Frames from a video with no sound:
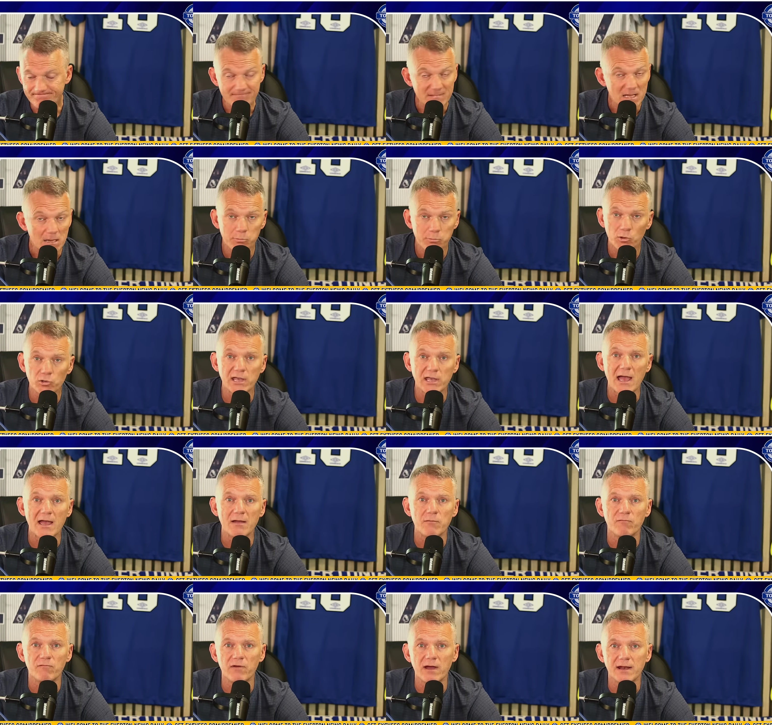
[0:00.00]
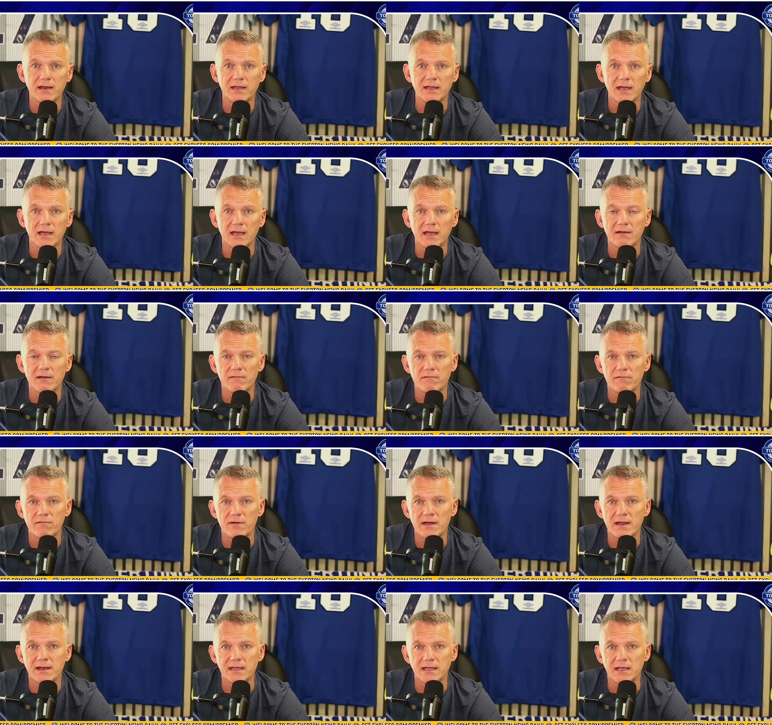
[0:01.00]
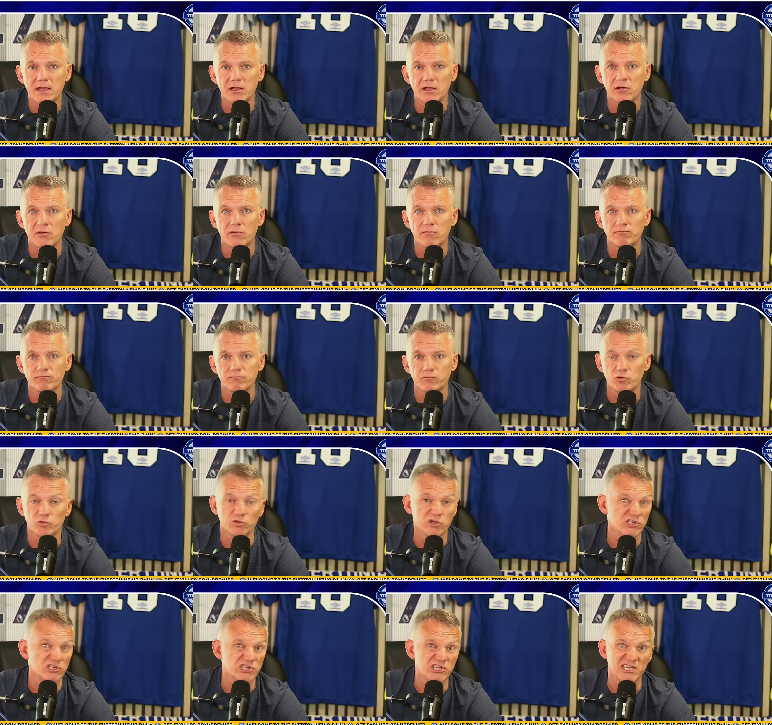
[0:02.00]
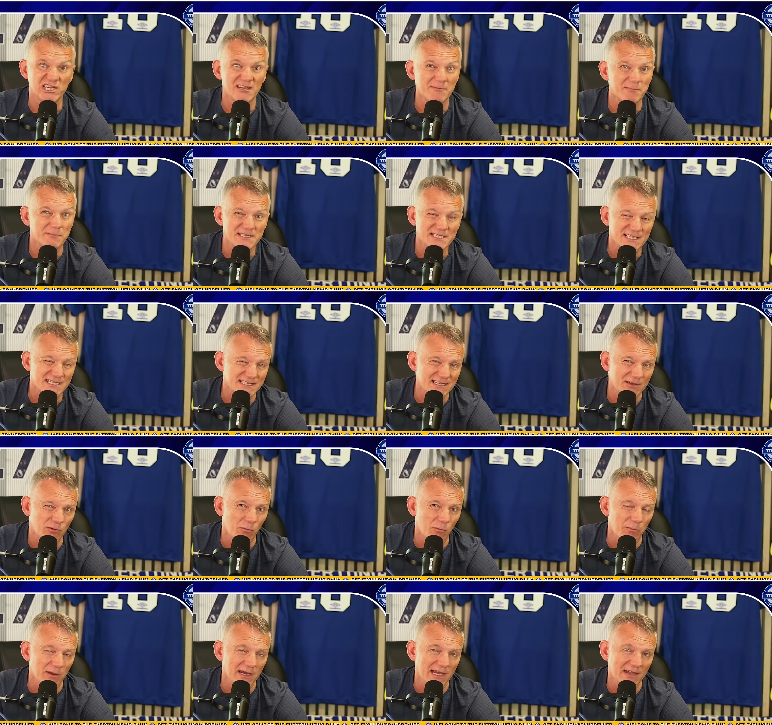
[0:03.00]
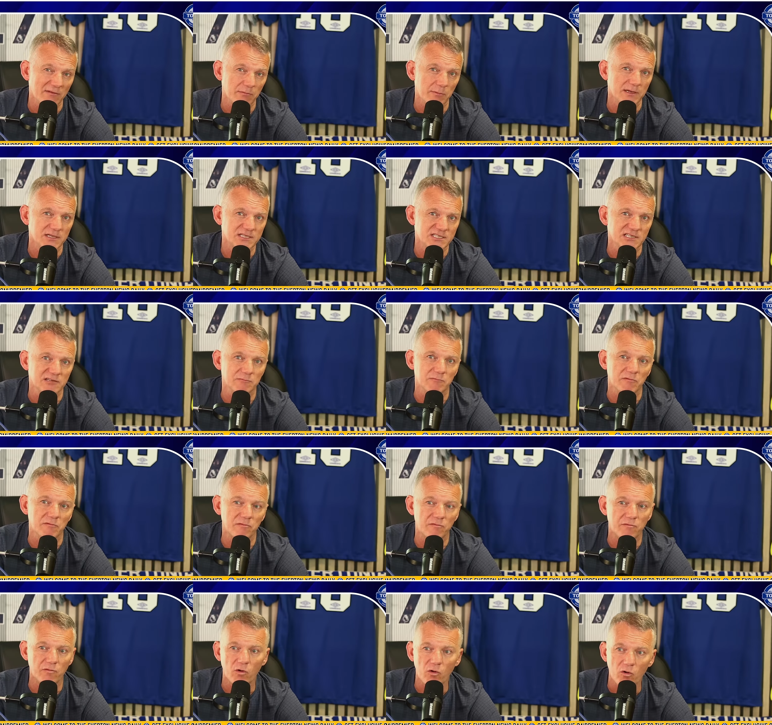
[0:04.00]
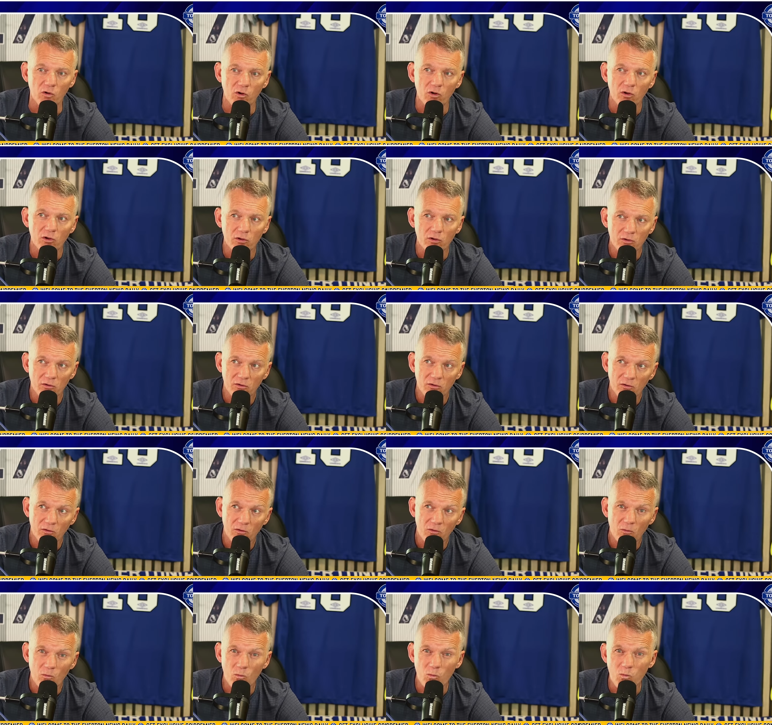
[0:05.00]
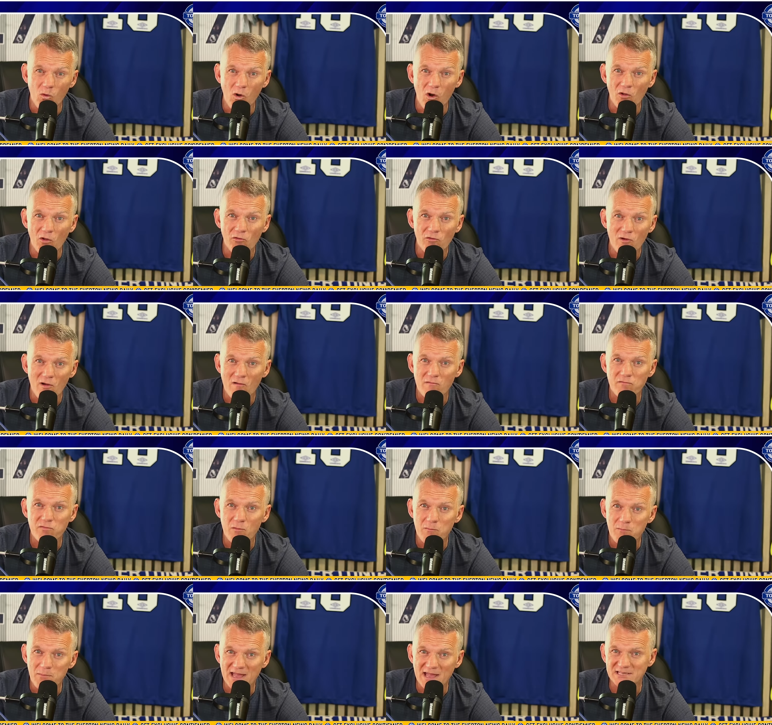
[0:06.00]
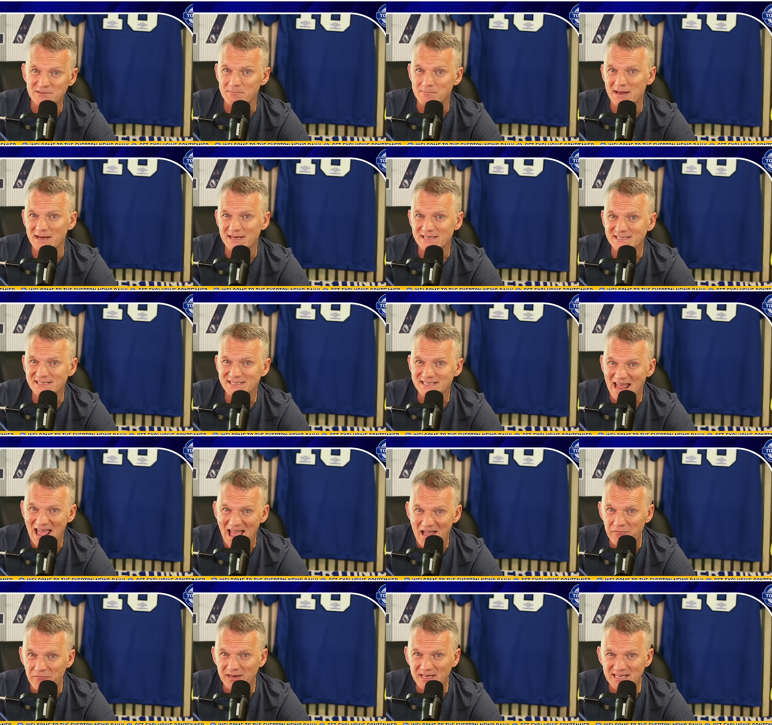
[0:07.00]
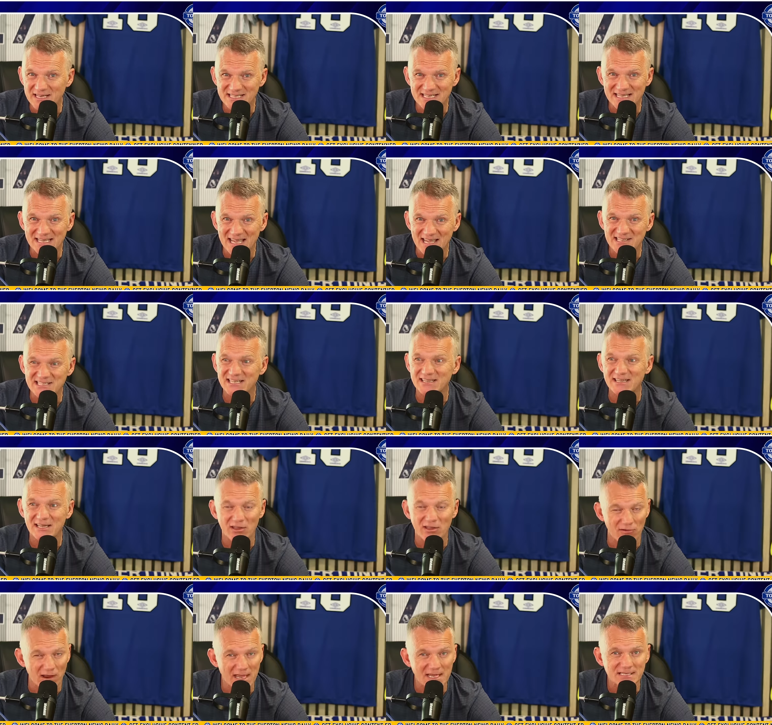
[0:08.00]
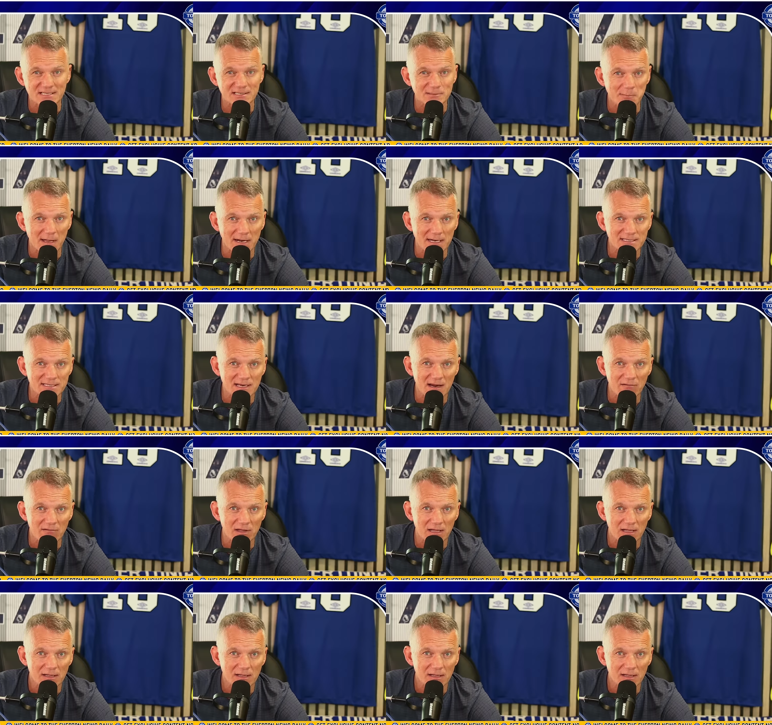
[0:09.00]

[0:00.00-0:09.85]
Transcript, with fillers: but yeah, very, uh, very good achievement, isn't it? Unbelievable achievement for one of the best managers ever. Is he? Is he the greatest manager ever?